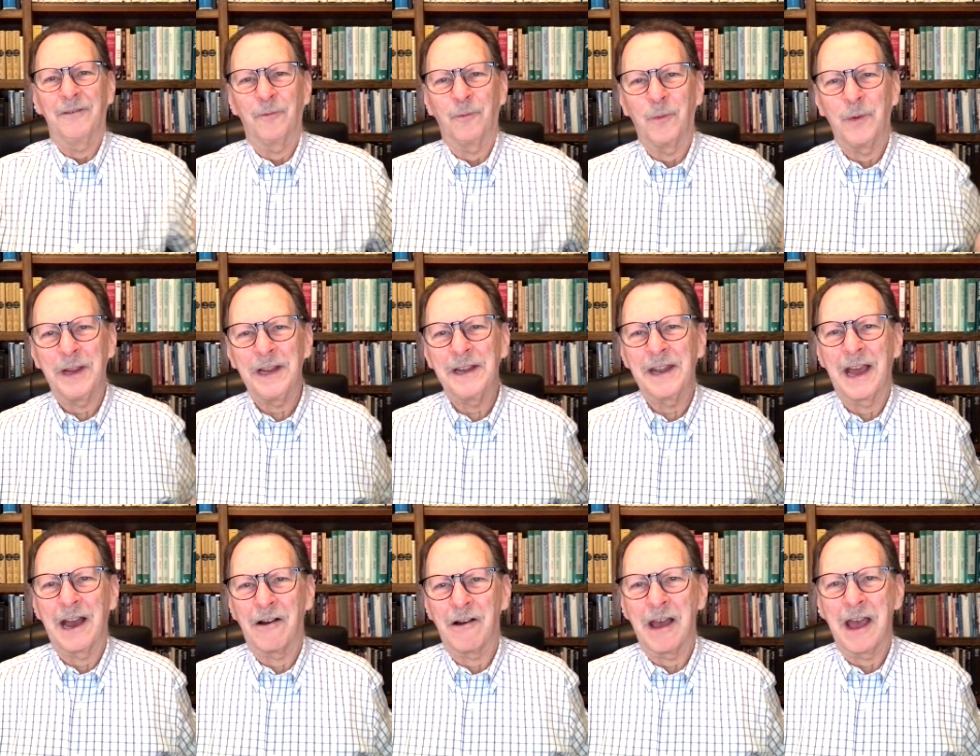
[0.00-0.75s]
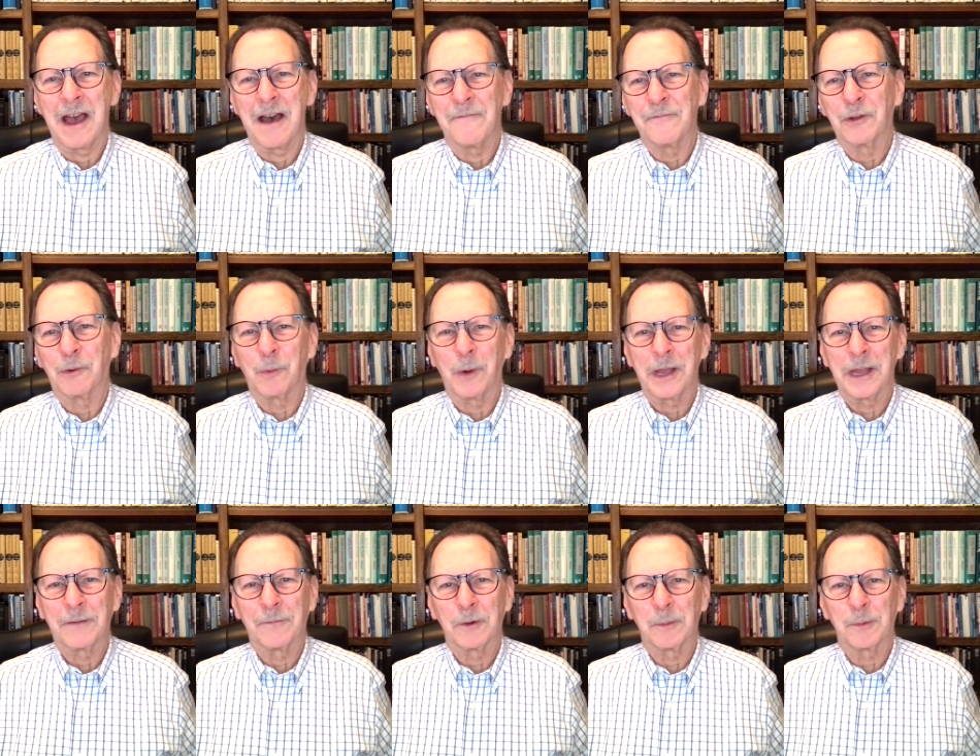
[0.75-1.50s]
We now have the
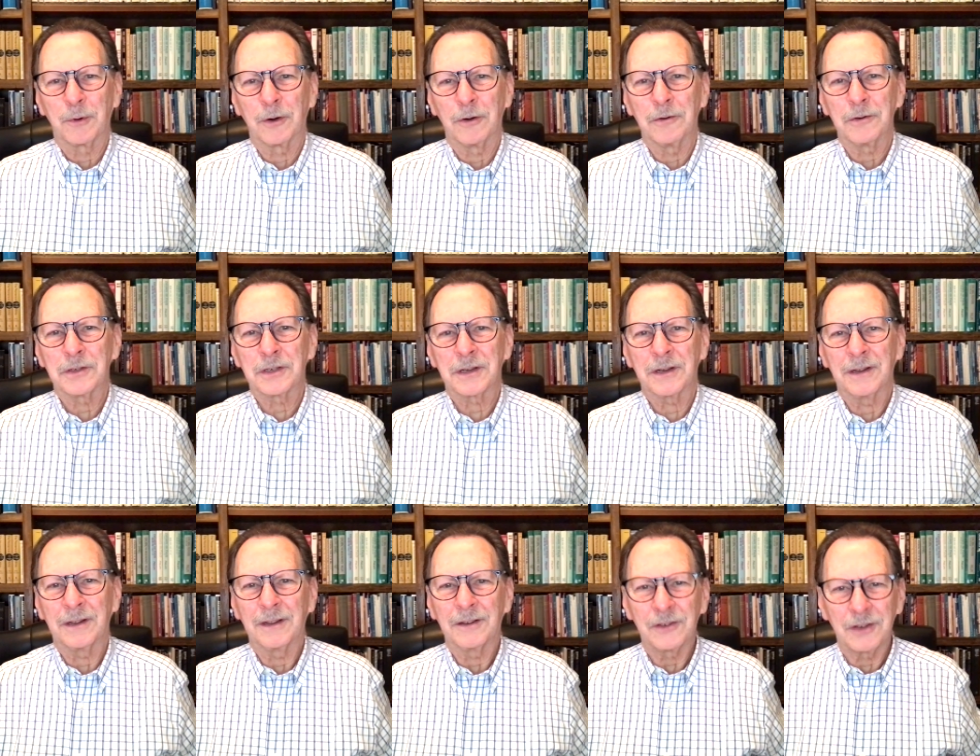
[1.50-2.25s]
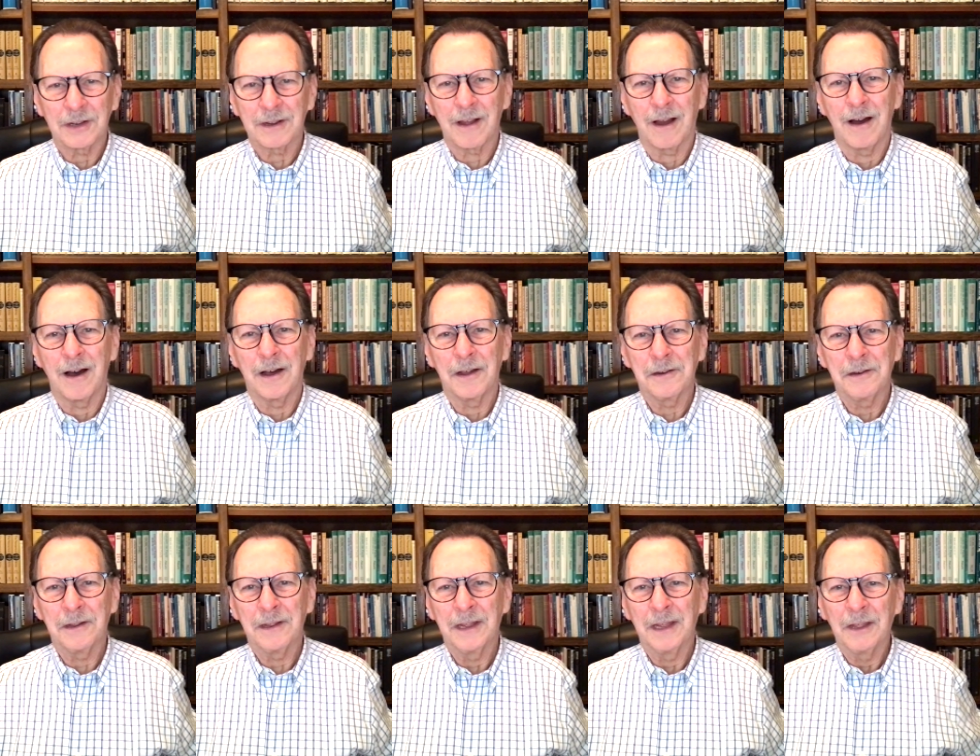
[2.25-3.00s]
way of approach to
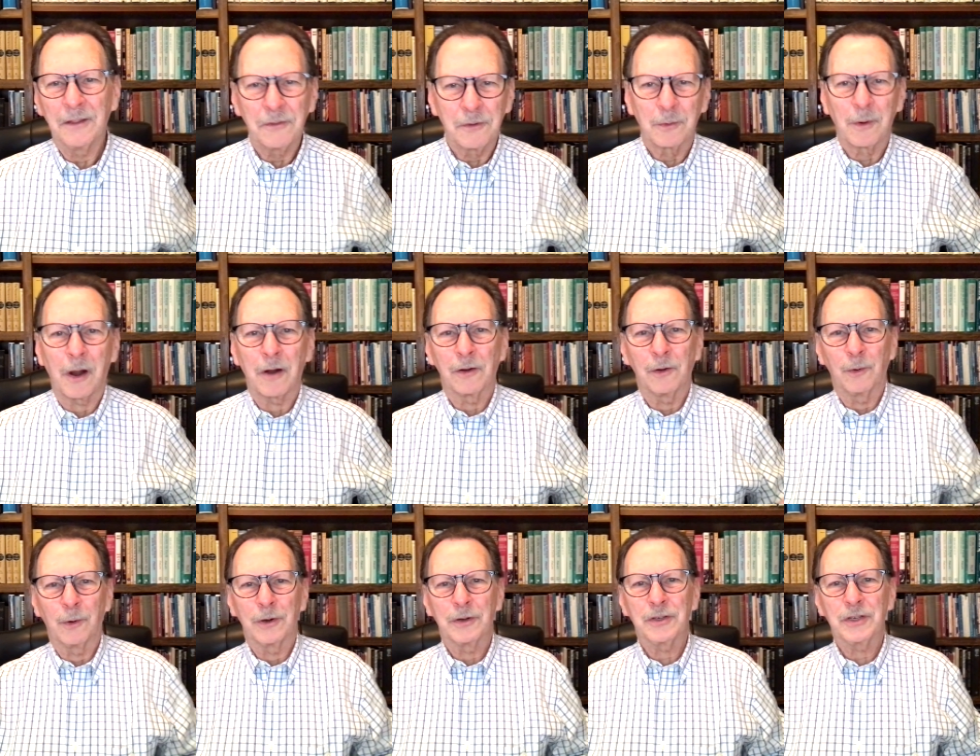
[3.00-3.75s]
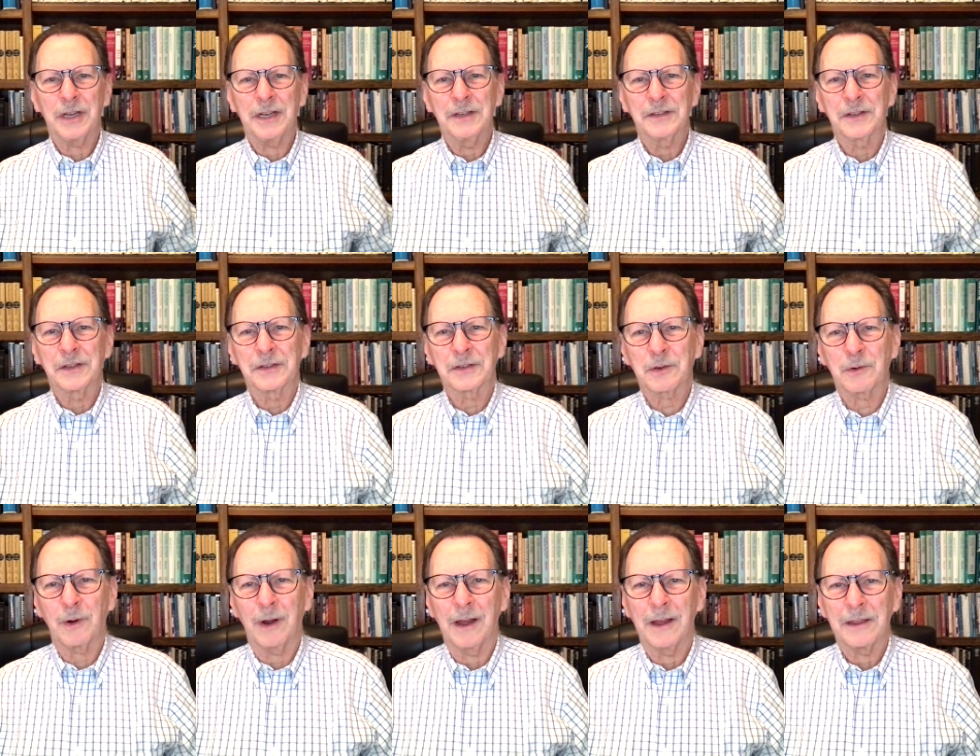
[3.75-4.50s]
God through our Lord Jesus
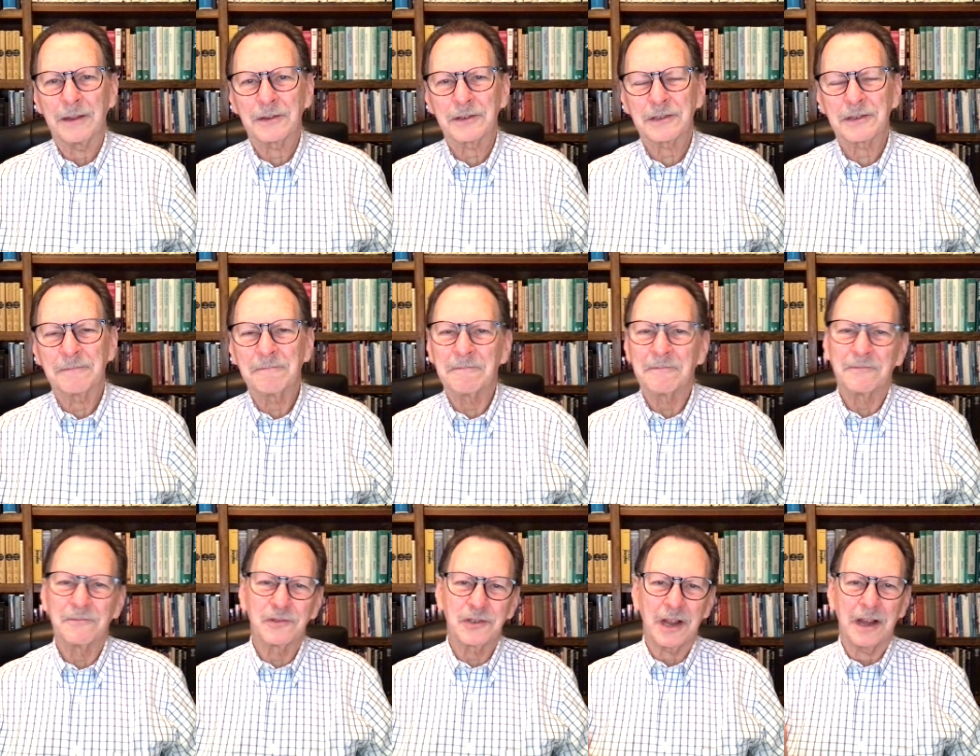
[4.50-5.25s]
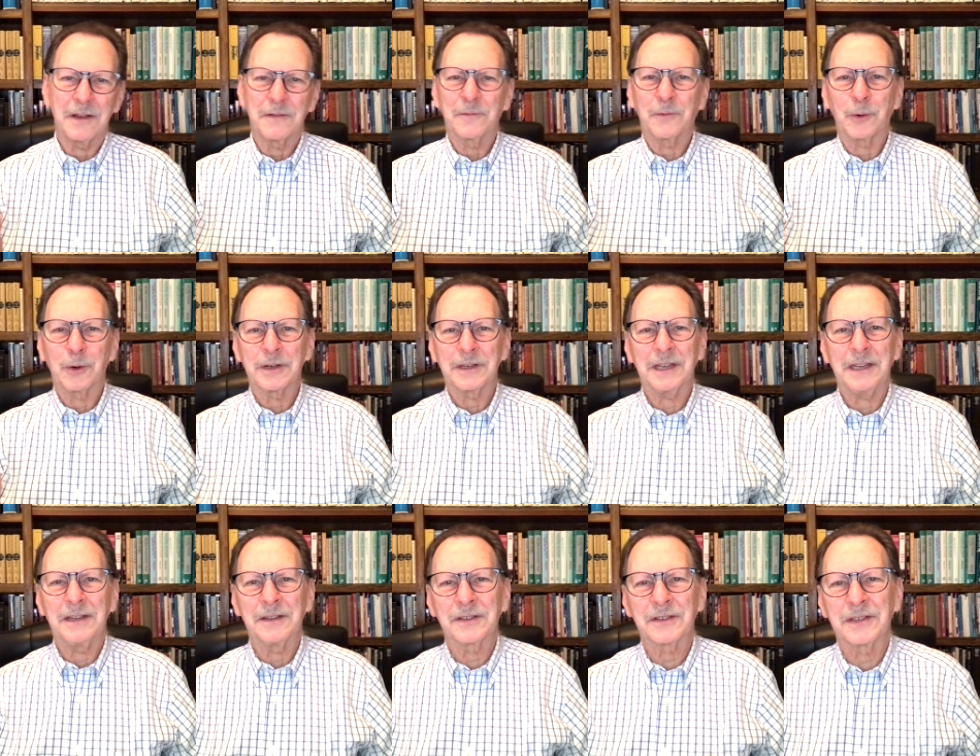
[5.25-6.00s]
Christ, John
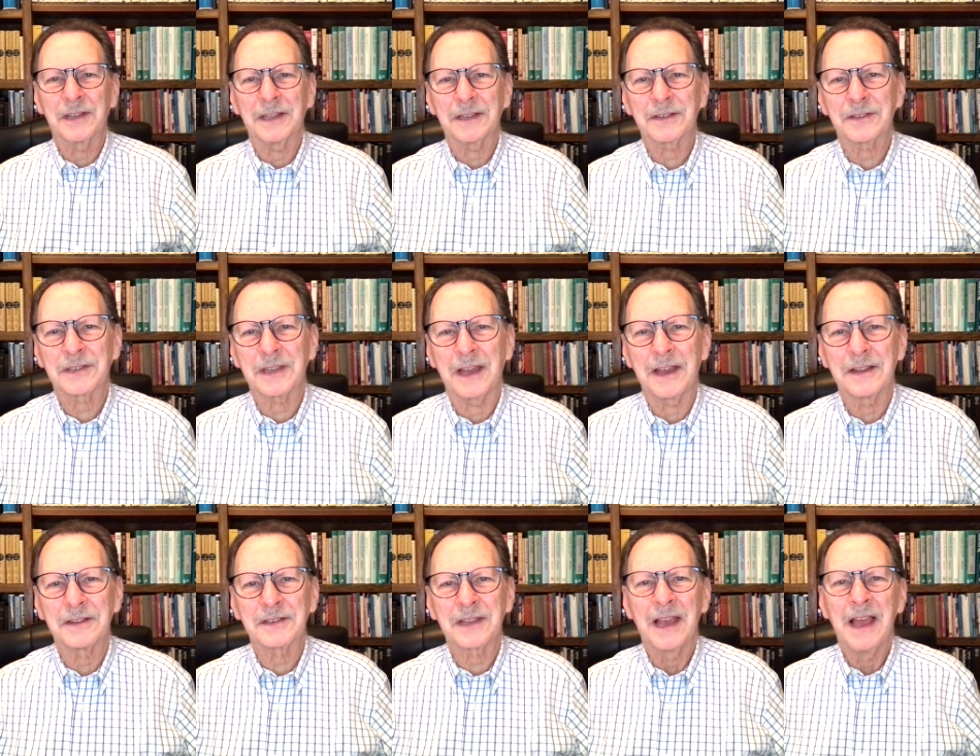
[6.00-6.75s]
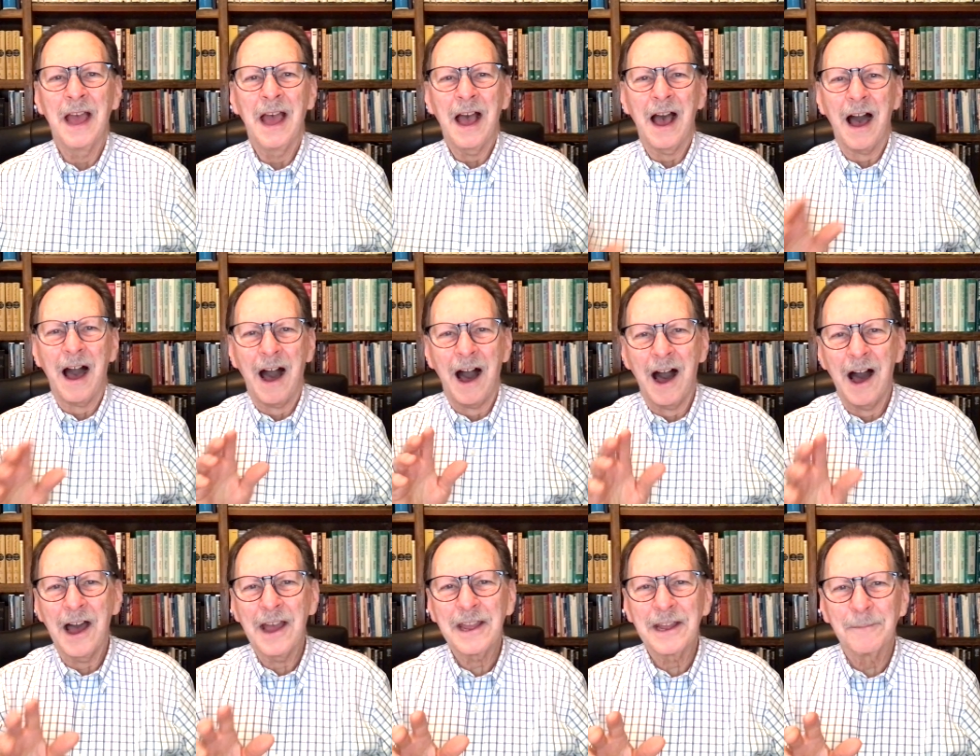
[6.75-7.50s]
14, 6 says,
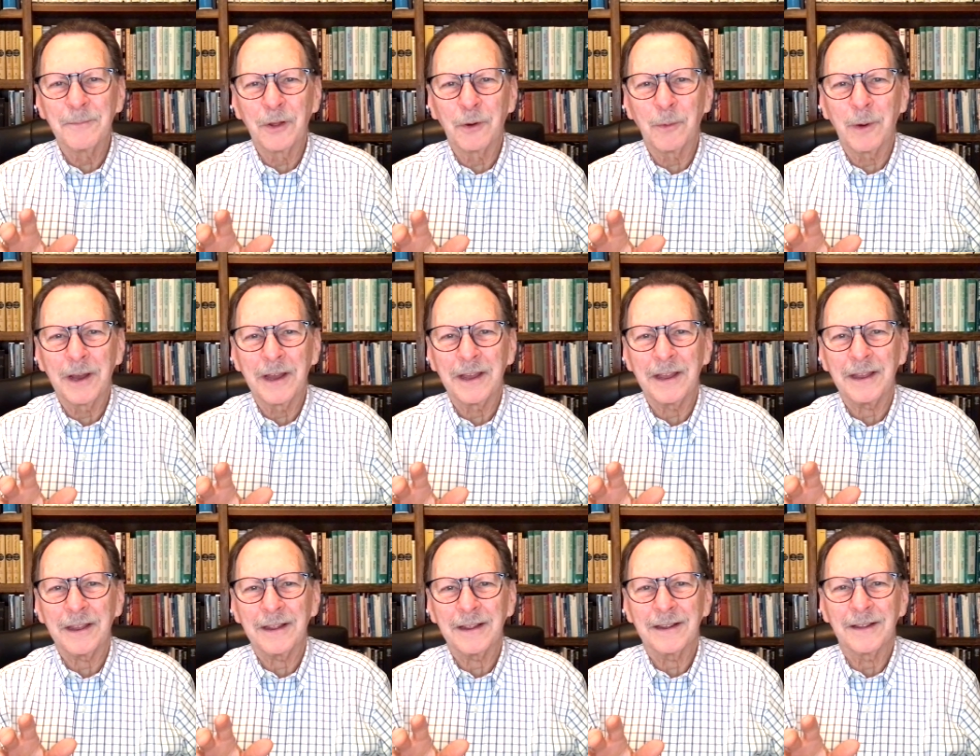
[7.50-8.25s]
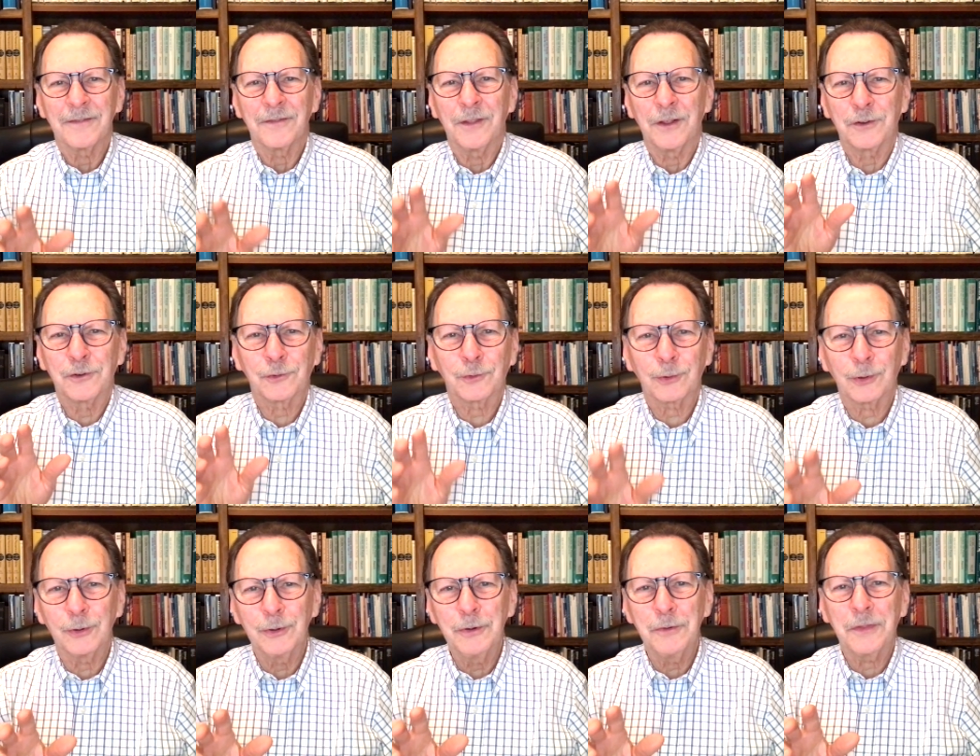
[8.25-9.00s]
I am the way, the
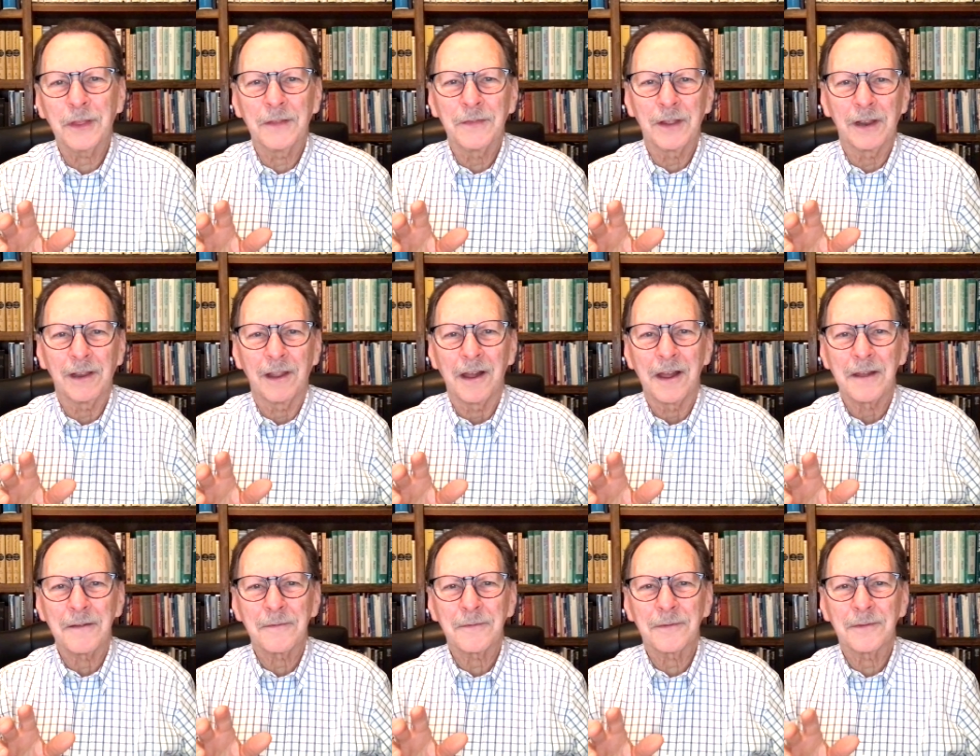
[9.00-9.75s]
truth, and the life.